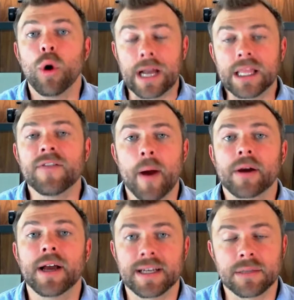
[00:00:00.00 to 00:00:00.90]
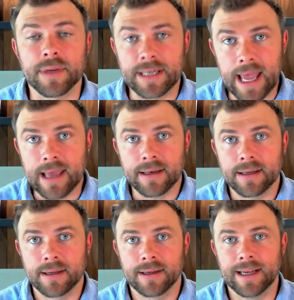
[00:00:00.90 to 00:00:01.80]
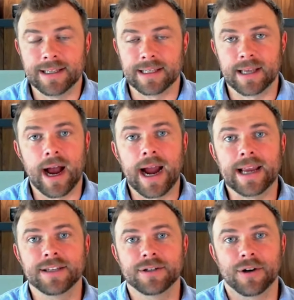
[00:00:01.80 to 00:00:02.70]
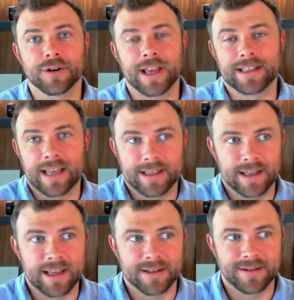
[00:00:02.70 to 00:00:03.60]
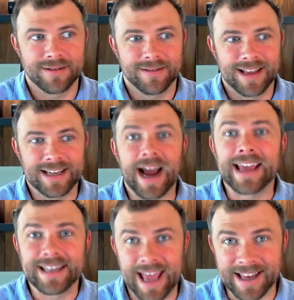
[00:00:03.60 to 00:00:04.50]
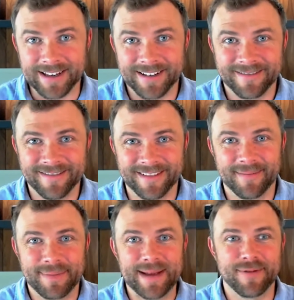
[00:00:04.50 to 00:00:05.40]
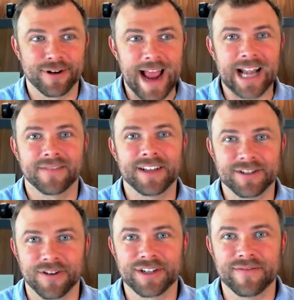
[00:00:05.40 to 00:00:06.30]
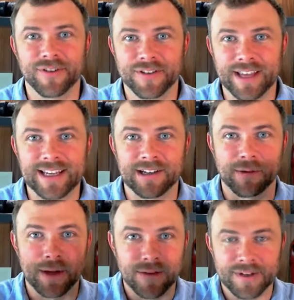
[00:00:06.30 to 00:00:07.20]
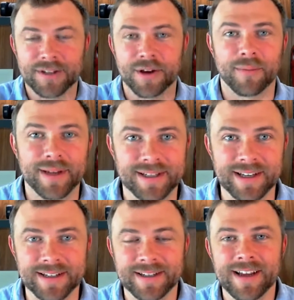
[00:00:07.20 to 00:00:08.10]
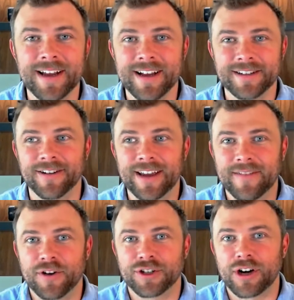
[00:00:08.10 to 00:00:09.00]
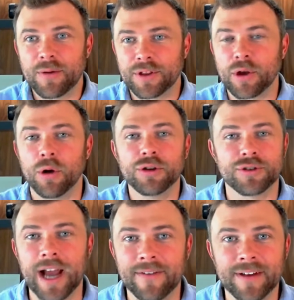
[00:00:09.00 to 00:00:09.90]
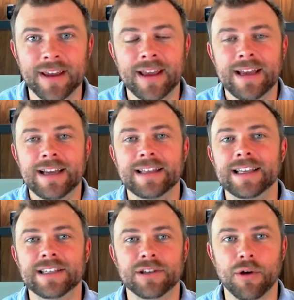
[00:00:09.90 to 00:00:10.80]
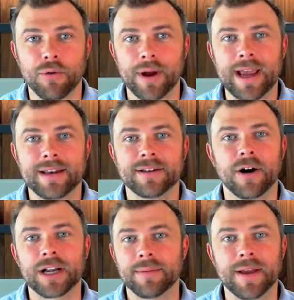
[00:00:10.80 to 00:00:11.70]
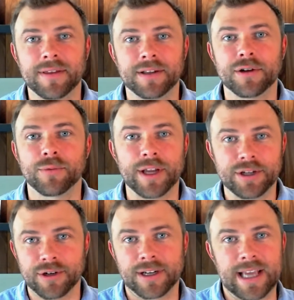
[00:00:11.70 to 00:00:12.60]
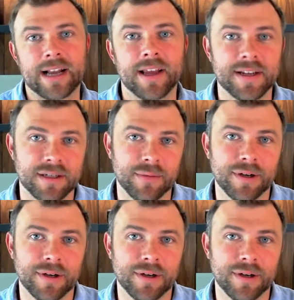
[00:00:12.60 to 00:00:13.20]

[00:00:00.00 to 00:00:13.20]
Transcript: I love about custom intent is it's high search, it's high intent. People are actively searching for things that are relevant to your business. So again, if you're starting with cold traffic, this is a great targeting method to reach your exact customer.